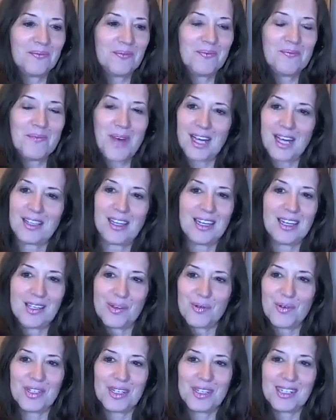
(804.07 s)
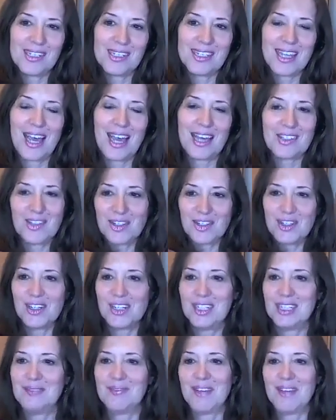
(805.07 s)
my closet was a disaster
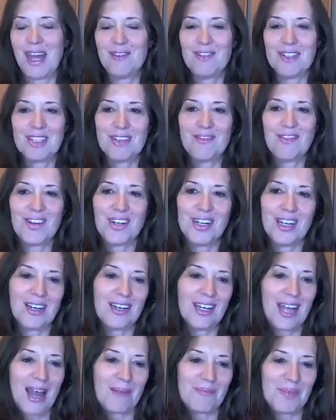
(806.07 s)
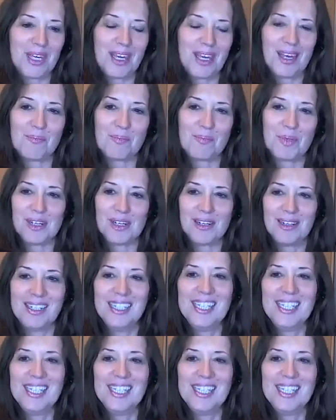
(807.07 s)
and I was a very unhappy camper.